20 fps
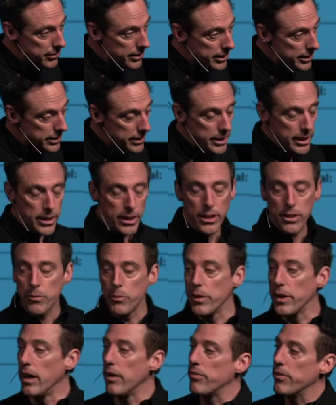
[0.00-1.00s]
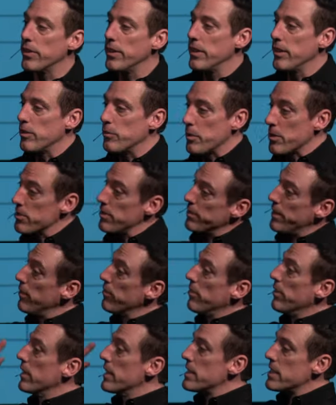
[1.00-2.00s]
right? Whatever it is, especially if they
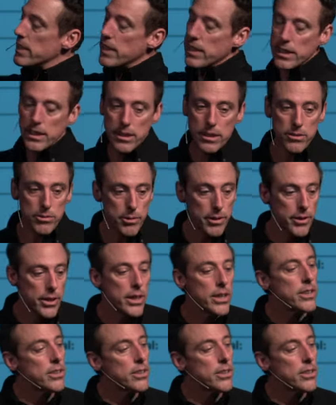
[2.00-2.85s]
have crazy kids, right?